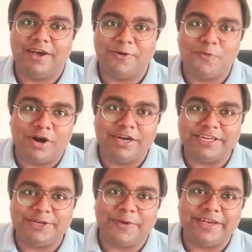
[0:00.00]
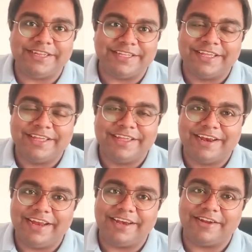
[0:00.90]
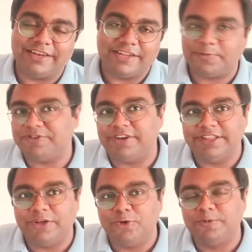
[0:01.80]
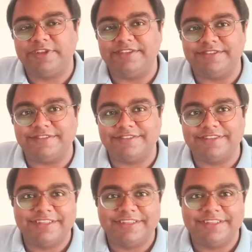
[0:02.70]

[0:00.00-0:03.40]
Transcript: World T20, right? And especially the group stages.